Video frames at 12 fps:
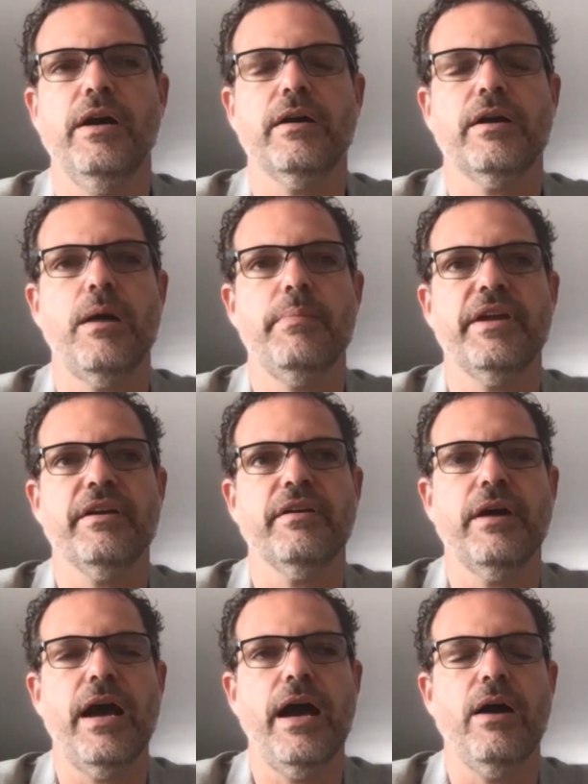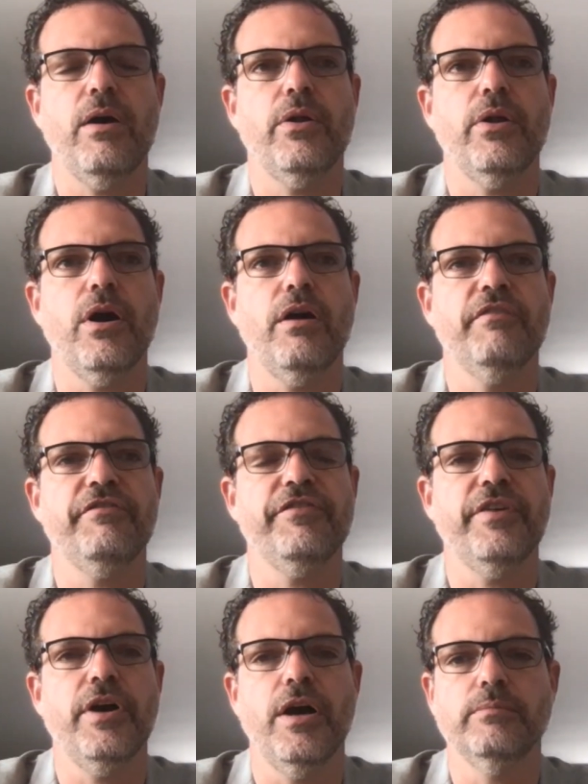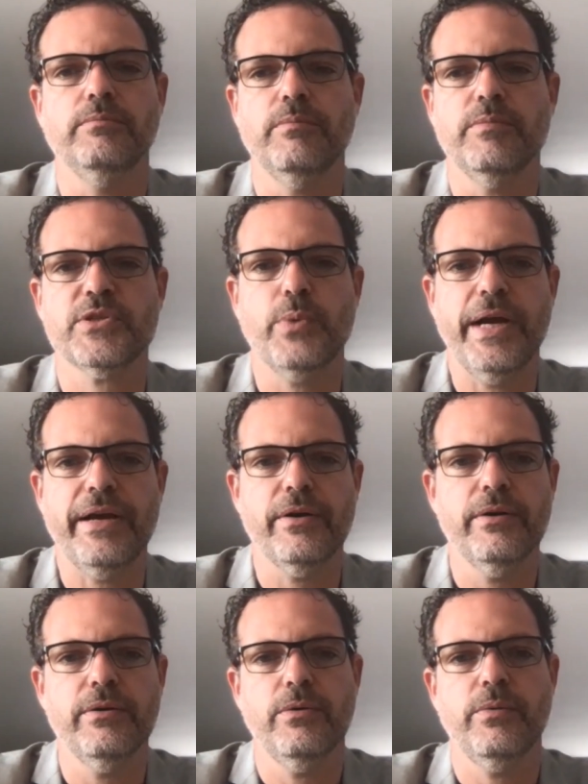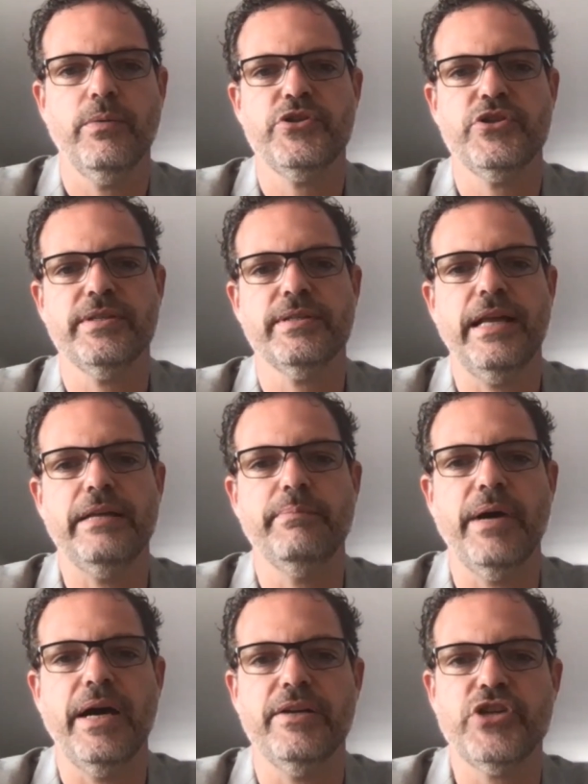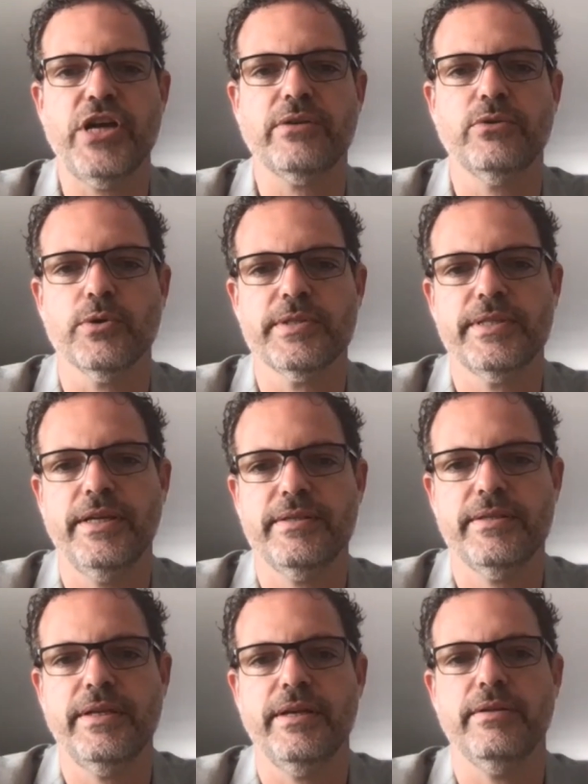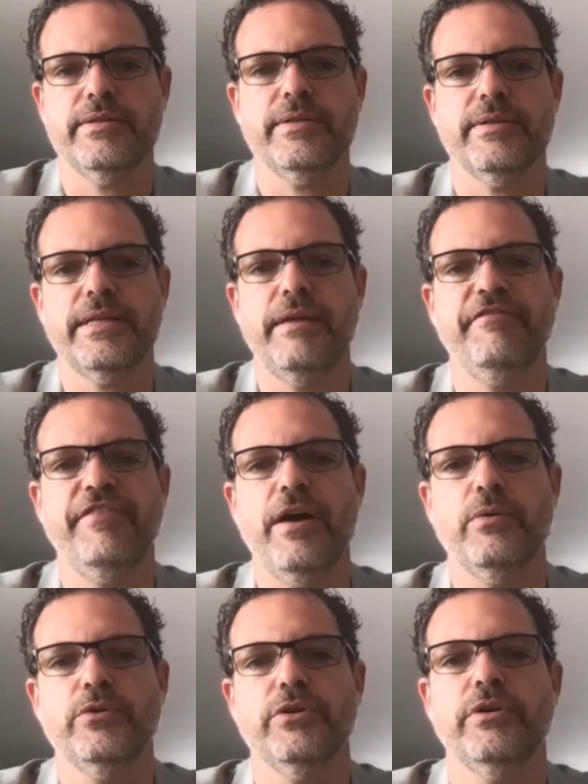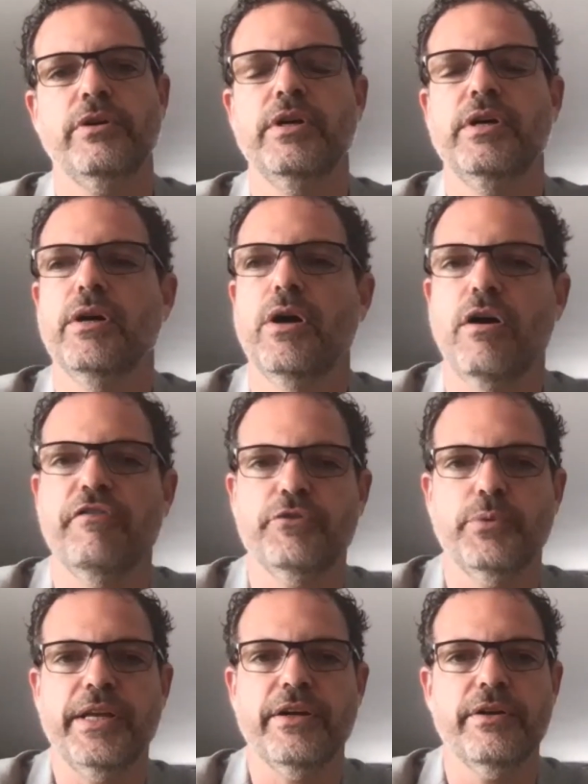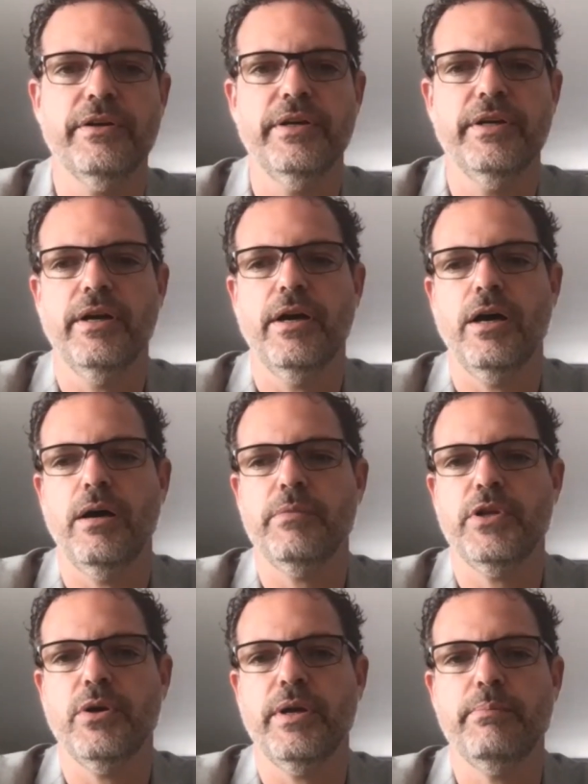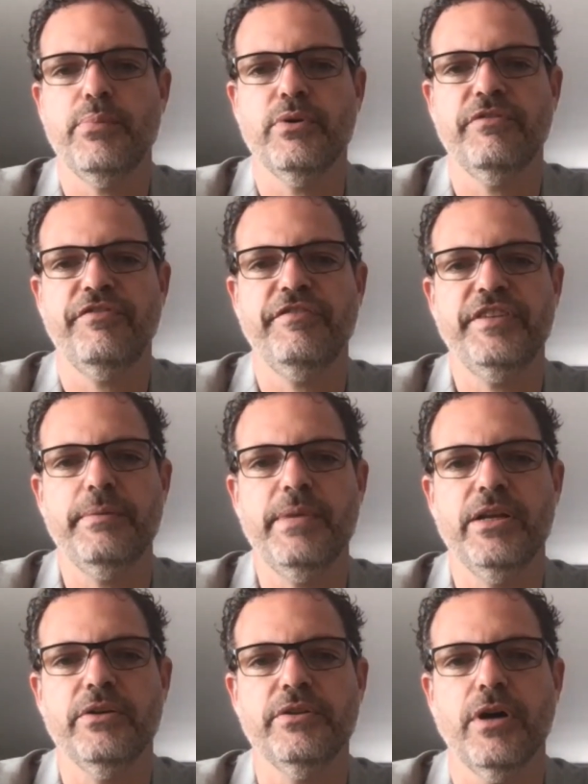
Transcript: coming out of Square, which is led by Jack Dorsey. It's the same founder of Twitter. He put $50 million